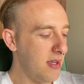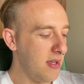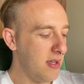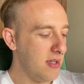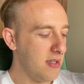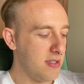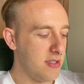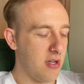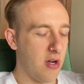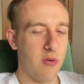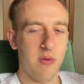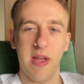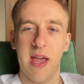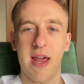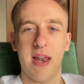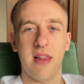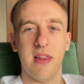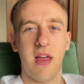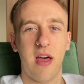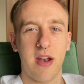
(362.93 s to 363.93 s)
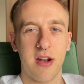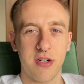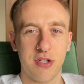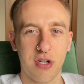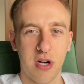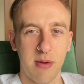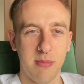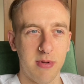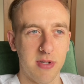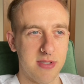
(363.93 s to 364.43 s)
So we had a lot of
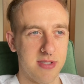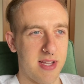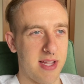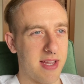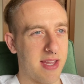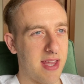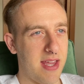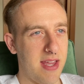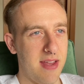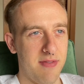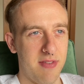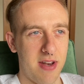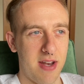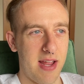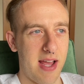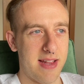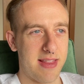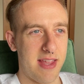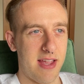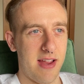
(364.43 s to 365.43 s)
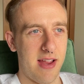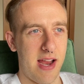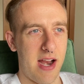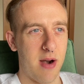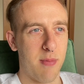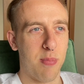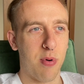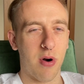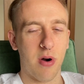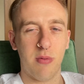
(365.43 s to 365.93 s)
troubles, like even at the
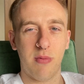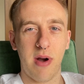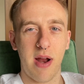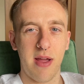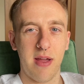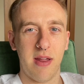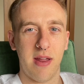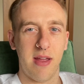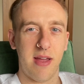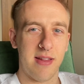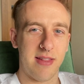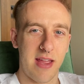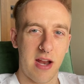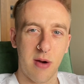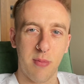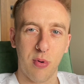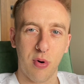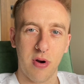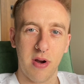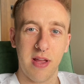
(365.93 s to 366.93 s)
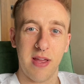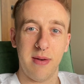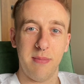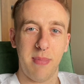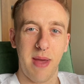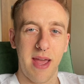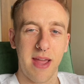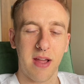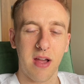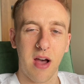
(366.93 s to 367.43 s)
airport, right at the airport in
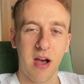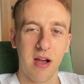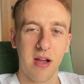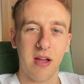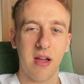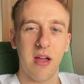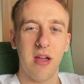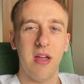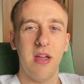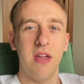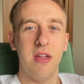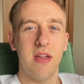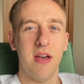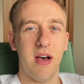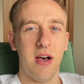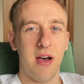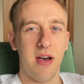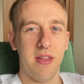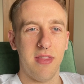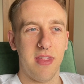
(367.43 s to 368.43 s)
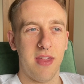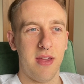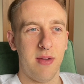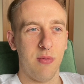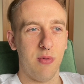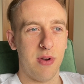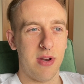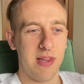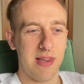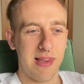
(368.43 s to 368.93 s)
Bangkok, they
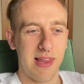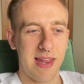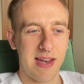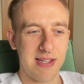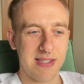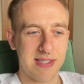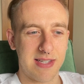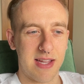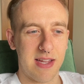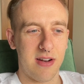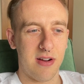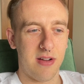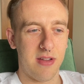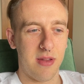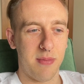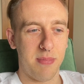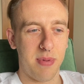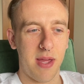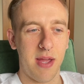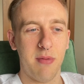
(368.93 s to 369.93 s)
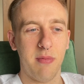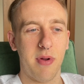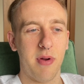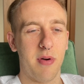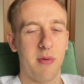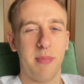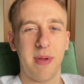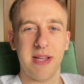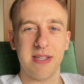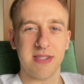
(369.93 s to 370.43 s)
wouldn't let us get on the plane. We
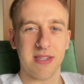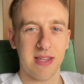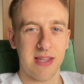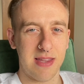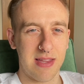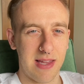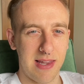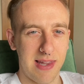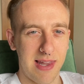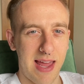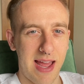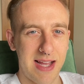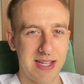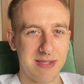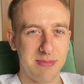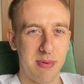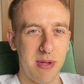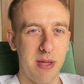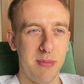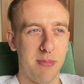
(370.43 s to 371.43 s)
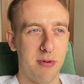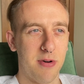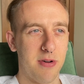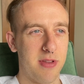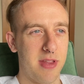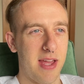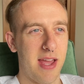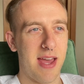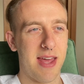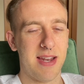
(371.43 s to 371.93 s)
were basically the last people.
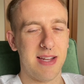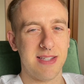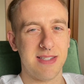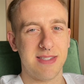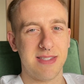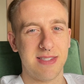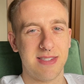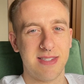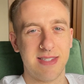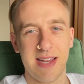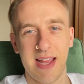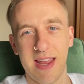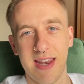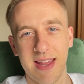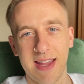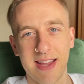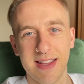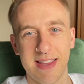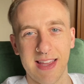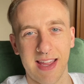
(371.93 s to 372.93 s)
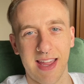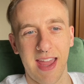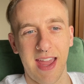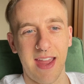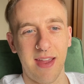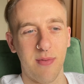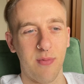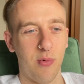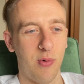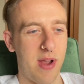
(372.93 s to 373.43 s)
They had us standing at the
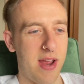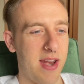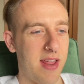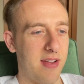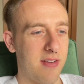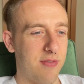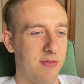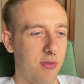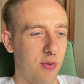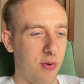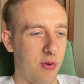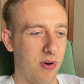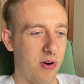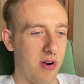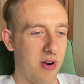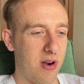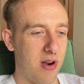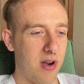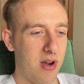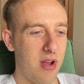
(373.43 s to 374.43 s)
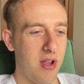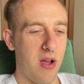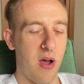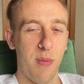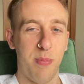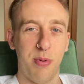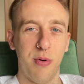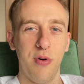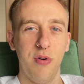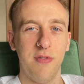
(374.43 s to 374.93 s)
gate waiting for
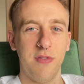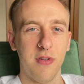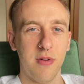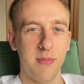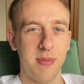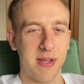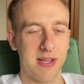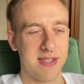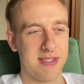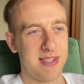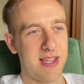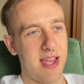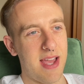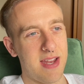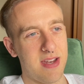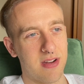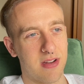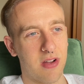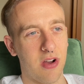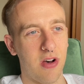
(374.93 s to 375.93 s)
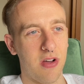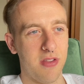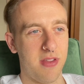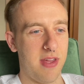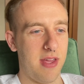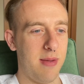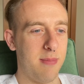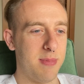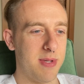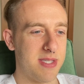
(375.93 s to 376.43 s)
approval because they had to call the
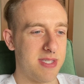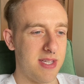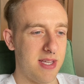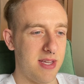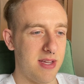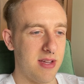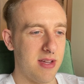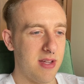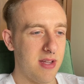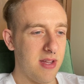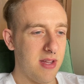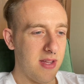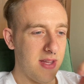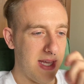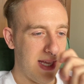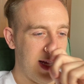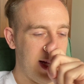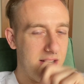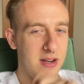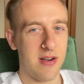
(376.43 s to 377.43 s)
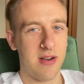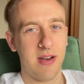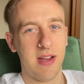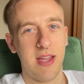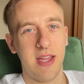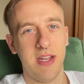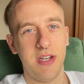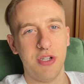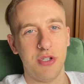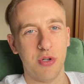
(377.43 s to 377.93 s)
embassy here
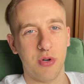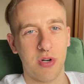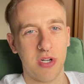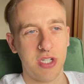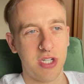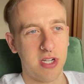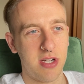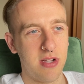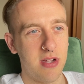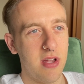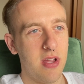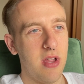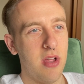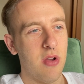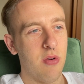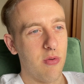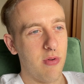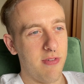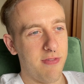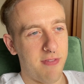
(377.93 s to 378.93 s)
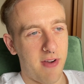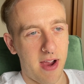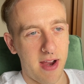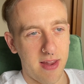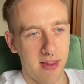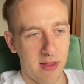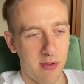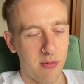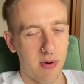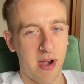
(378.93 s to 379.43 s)
in Georgia. We
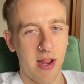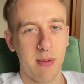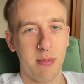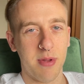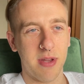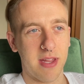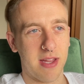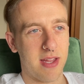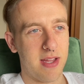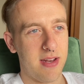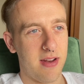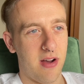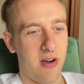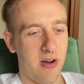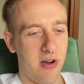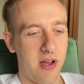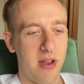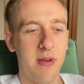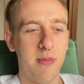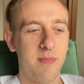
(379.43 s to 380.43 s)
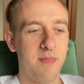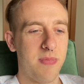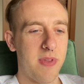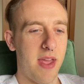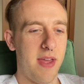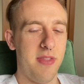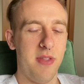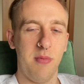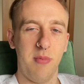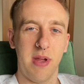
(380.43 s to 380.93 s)
finally were able to get on,
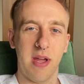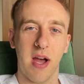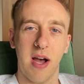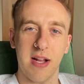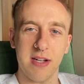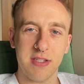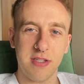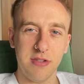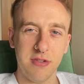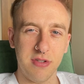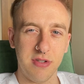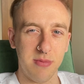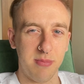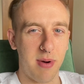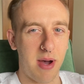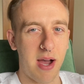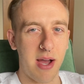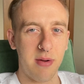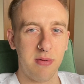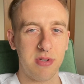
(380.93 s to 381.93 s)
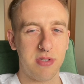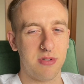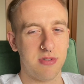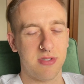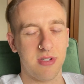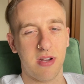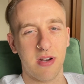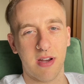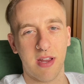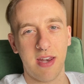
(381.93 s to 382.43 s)
and then we got to Dubai, which
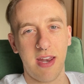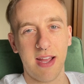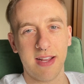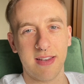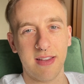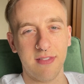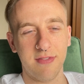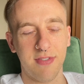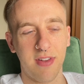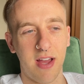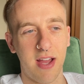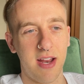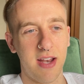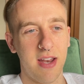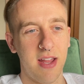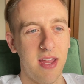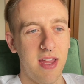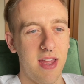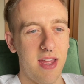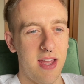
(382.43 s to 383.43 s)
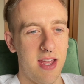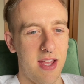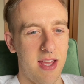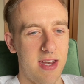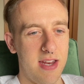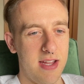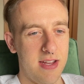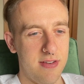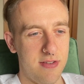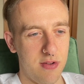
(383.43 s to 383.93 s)
was our connecting flight.
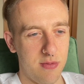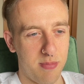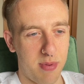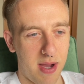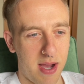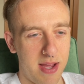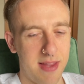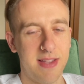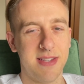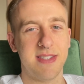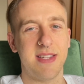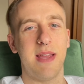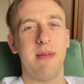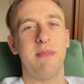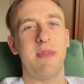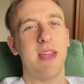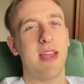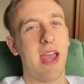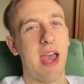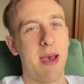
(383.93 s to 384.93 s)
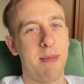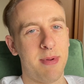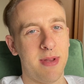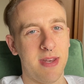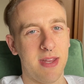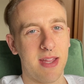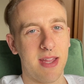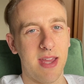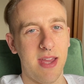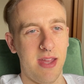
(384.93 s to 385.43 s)
And in Dubai, the same thing
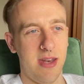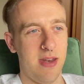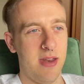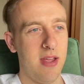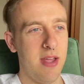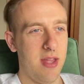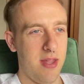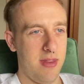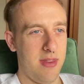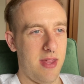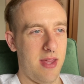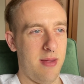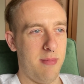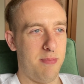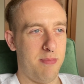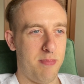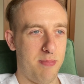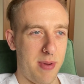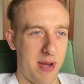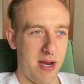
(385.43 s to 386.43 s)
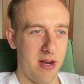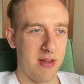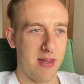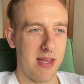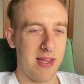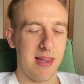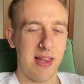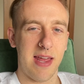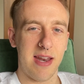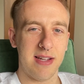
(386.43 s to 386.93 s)
happened again. They
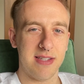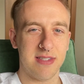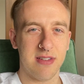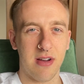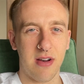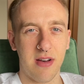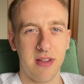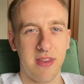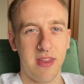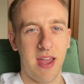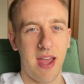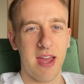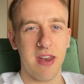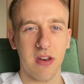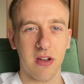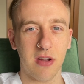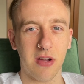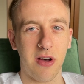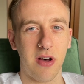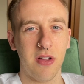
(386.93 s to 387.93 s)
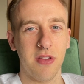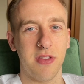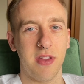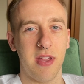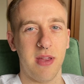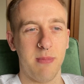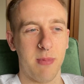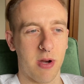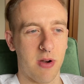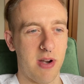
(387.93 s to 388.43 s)
barely let us on. They had to call the
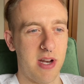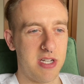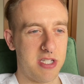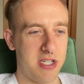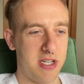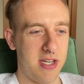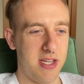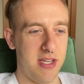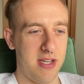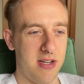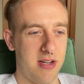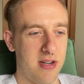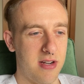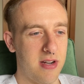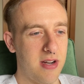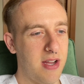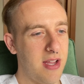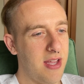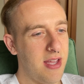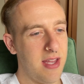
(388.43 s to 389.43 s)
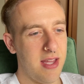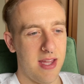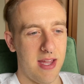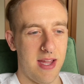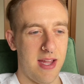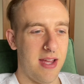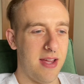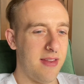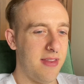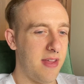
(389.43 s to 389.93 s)
immigration here,
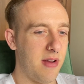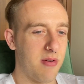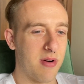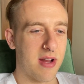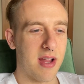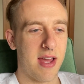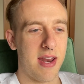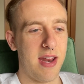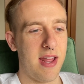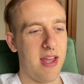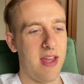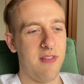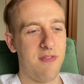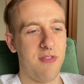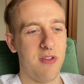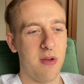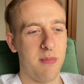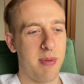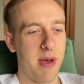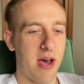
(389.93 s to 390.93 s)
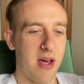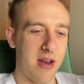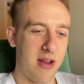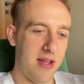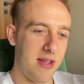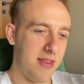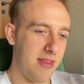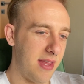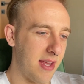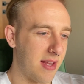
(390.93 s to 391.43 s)
and they were kind of iffy about
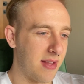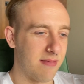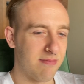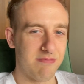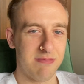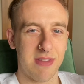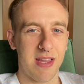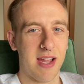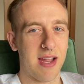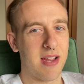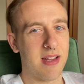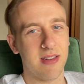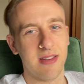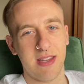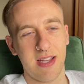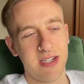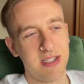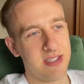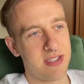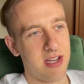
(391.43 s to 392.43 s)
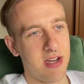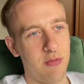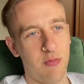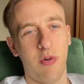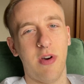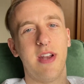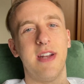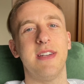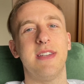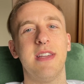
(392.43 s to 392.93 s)
it, and they just didn't
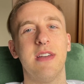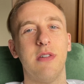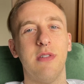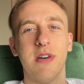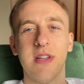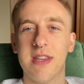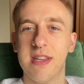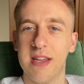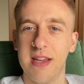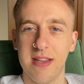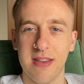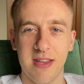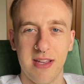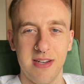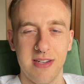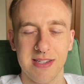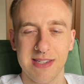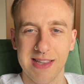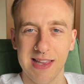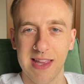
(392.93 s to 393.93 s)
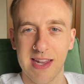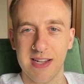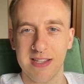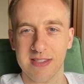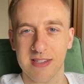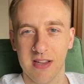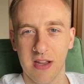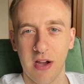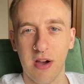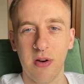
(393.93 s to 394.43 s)
want to deal with it, and they just let
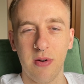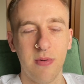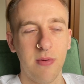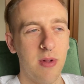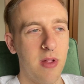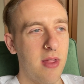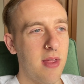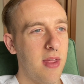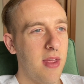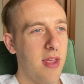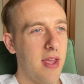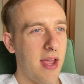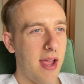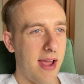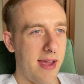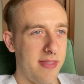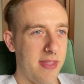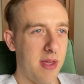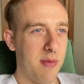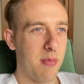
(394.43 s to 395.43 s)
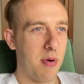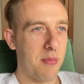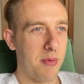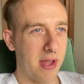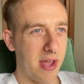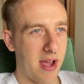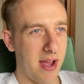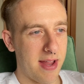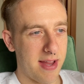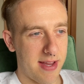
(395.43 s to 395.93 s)
us go. And then when we
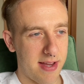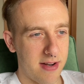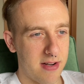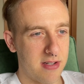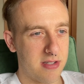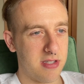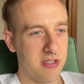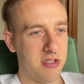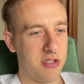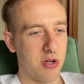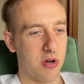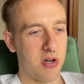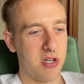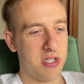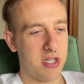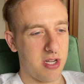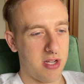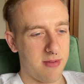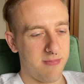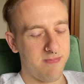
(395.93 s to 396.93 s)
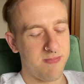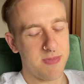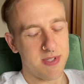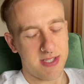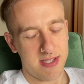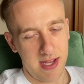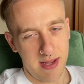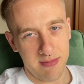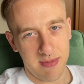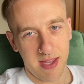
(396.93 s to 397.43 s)
got here to Georgia,
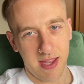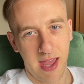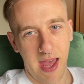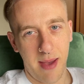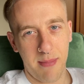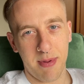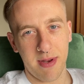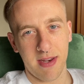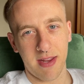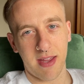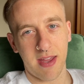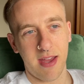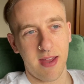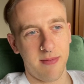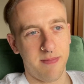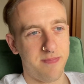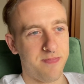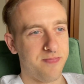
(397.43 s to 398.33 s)
same thing happened again.